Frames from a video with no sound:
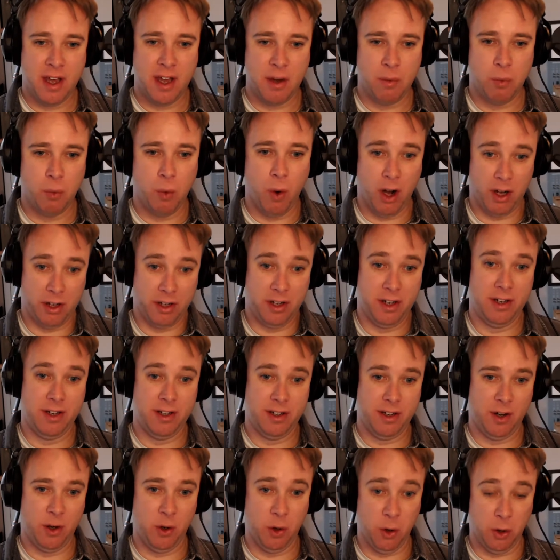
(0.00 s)
one
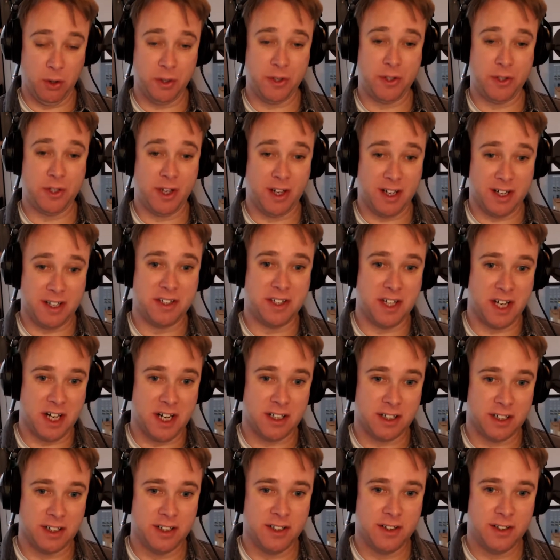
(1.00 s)
horse-sized
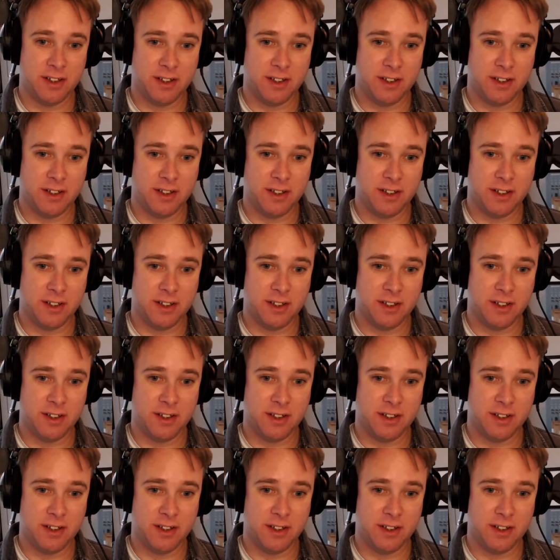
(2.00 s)
duck